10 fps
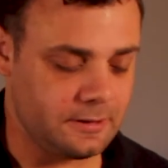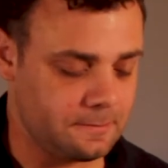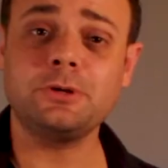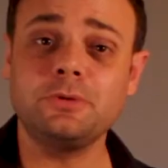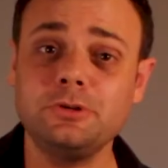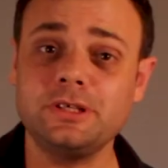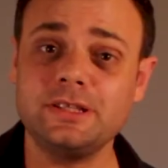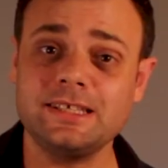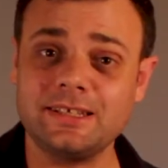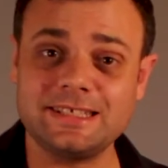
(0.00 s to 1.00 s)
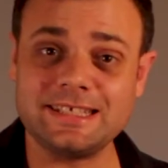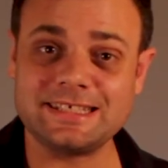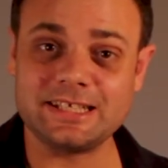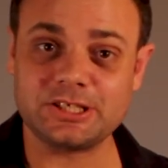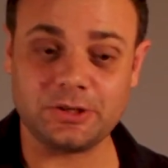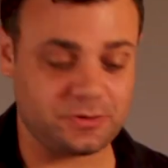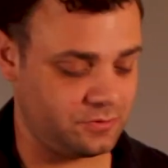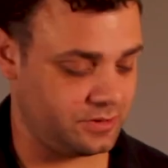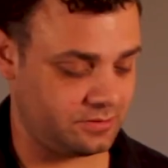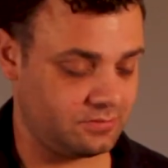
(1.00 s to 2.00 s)
So we're using these ideas, let's go
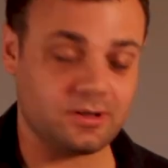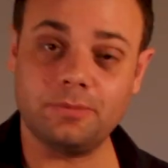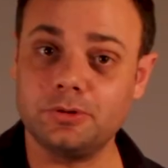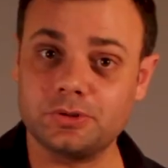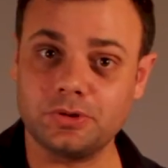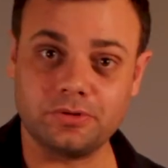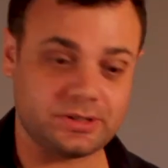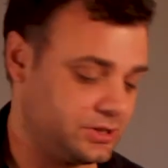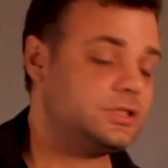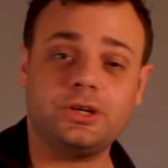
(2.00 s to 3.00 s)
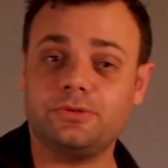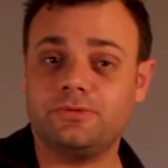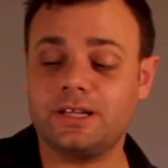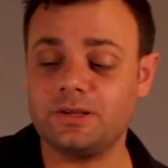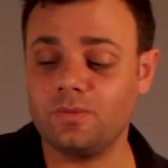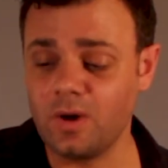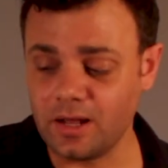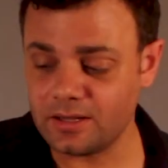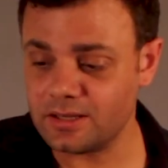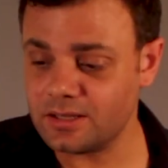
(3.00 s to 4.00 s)
through a blues chorus. So ready,
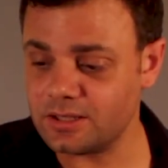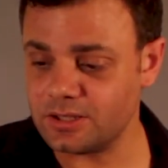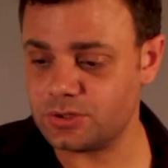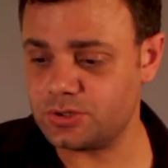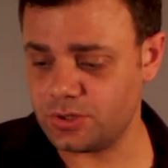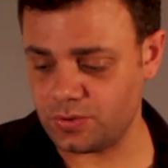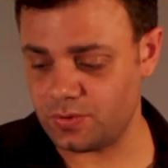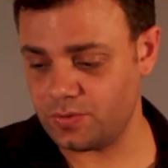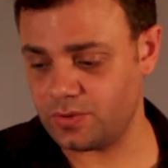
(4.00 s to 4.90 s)
1, 2,